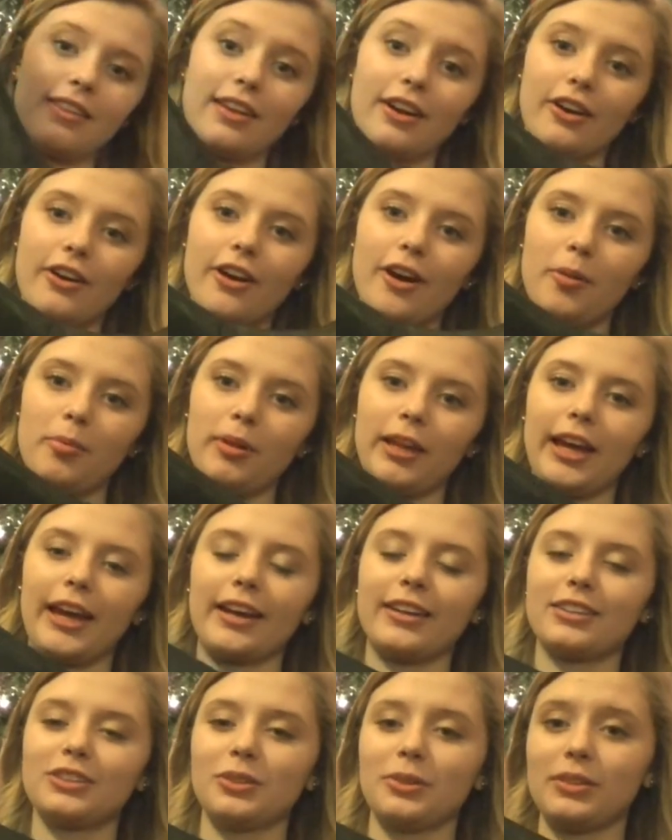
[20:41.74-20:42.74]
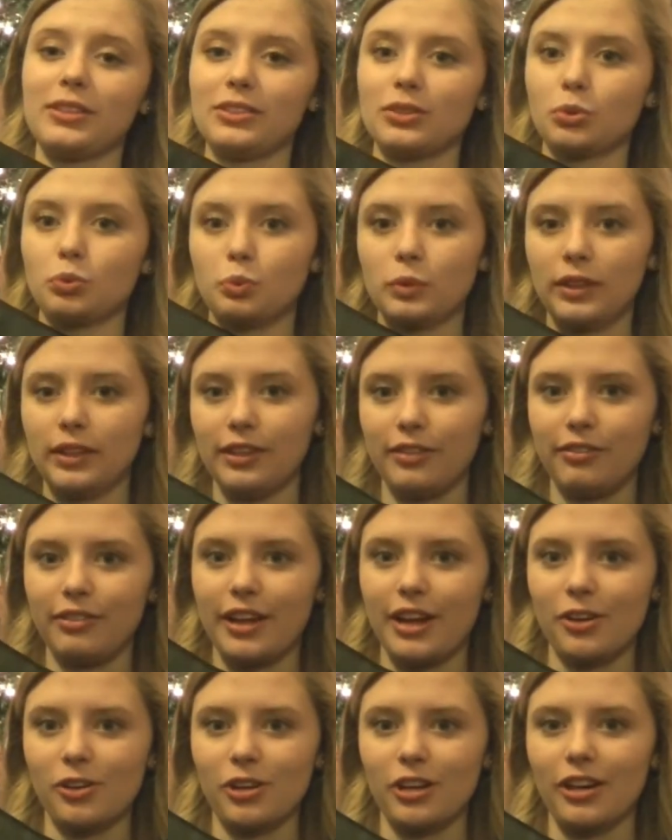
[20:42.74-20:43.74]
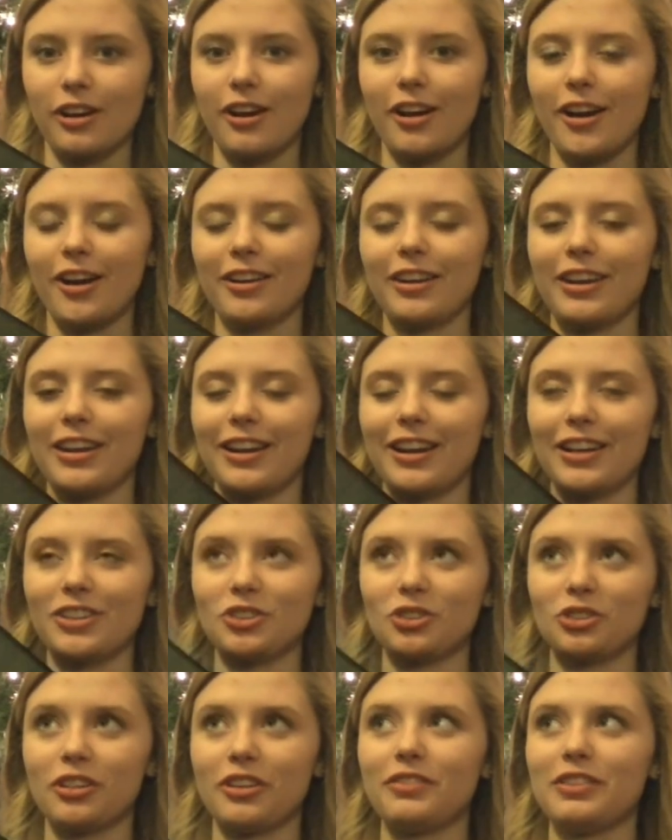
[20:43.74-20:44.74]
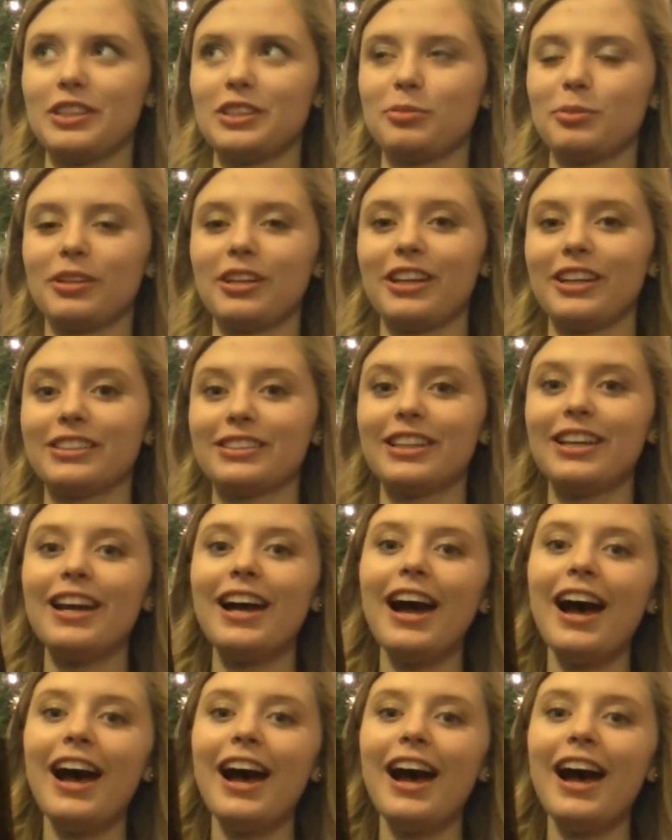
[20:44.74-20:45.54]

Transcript: they're all black. So these are really flattering on and I just love these because